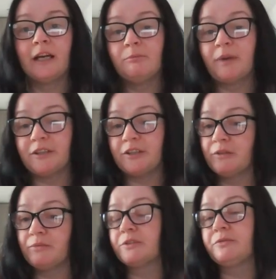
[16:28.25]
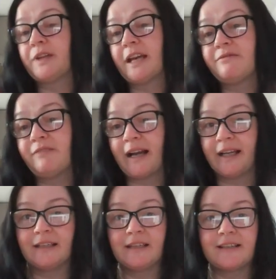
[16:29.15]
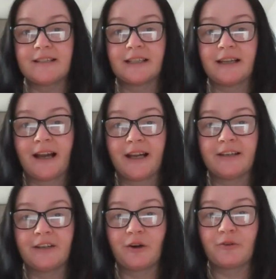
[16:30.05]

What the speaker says: But what I find is that I go